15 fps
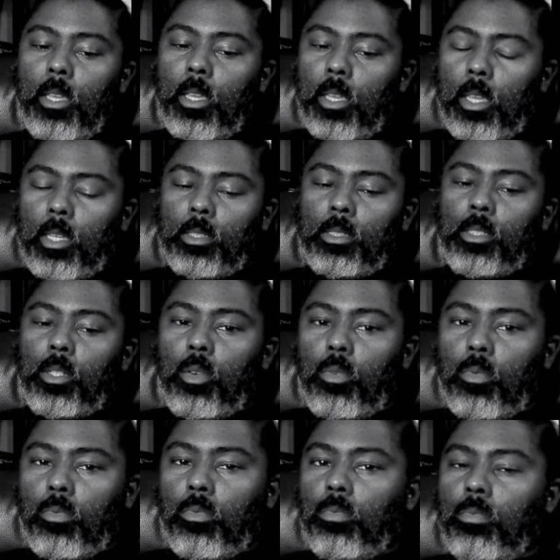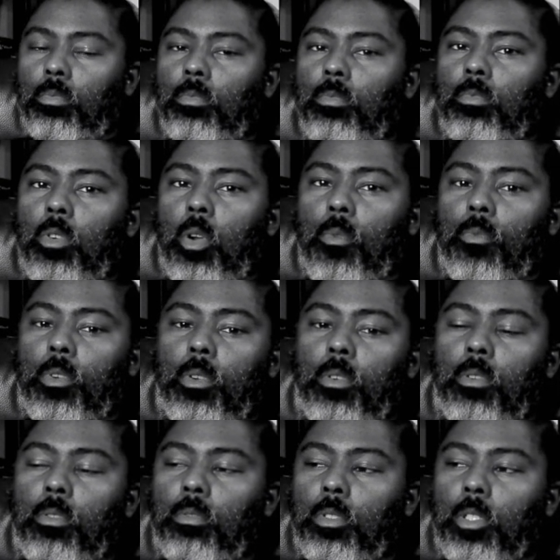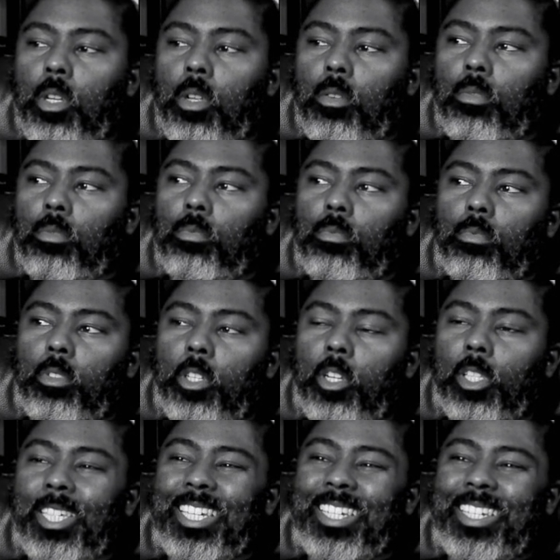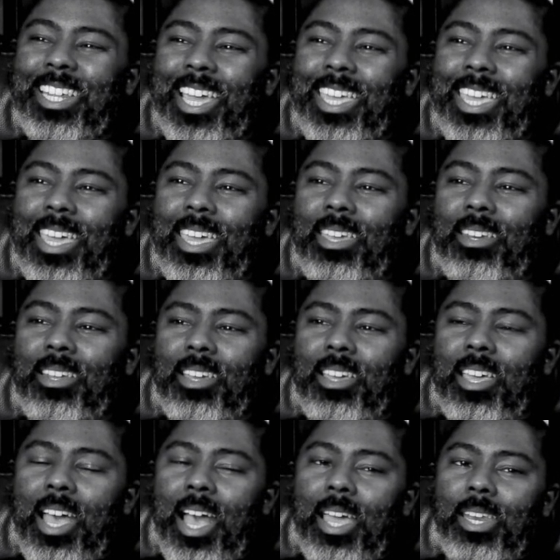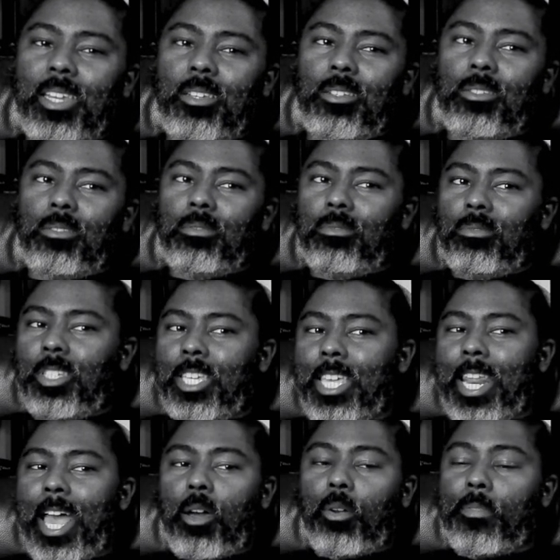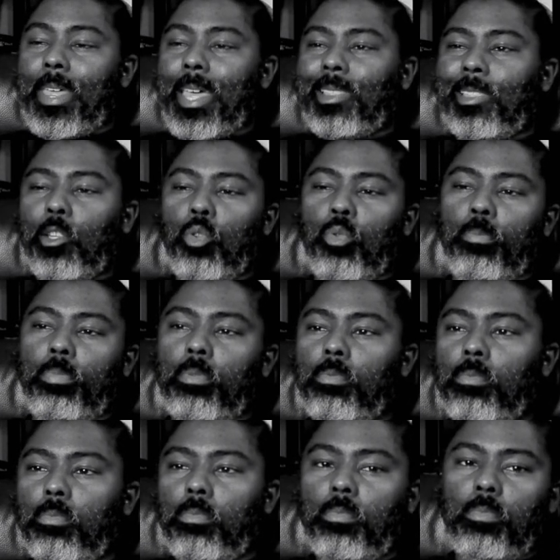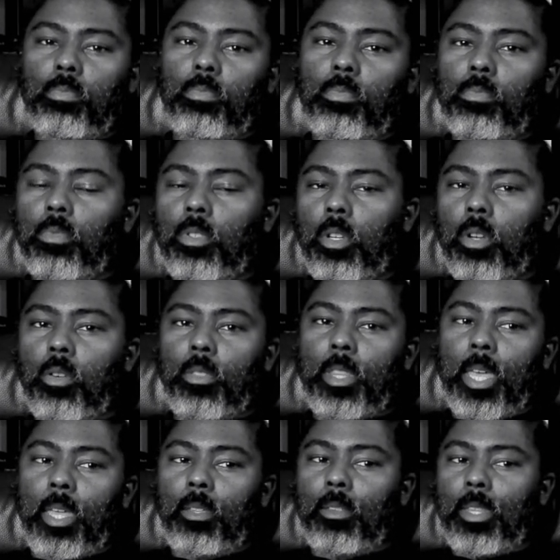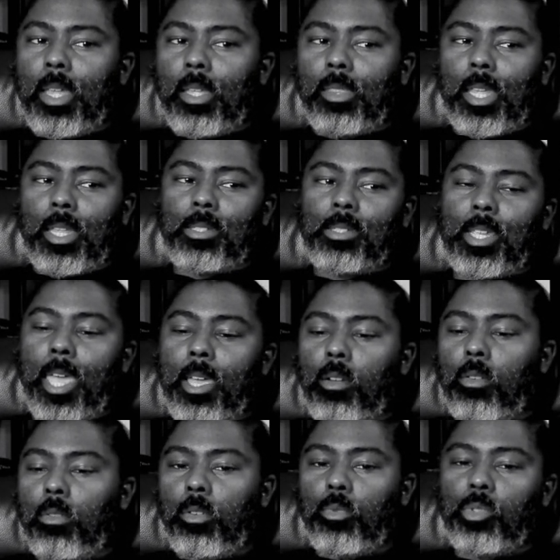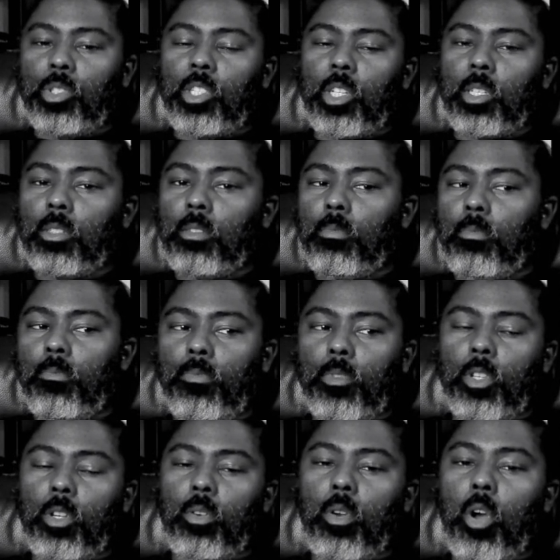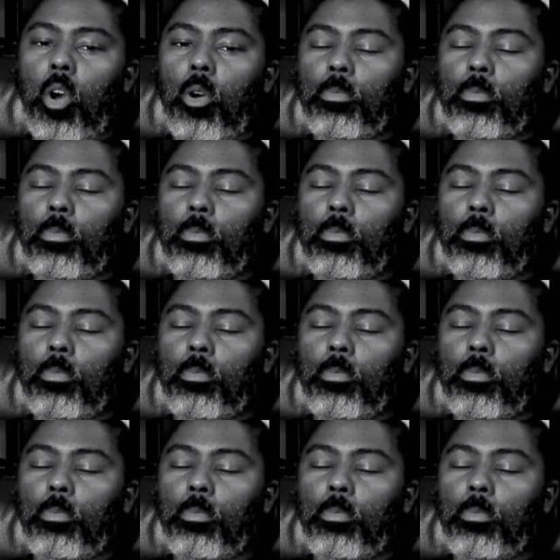And so over, nearly a decade, I didn't get out of that loop, that cycle. It was just, home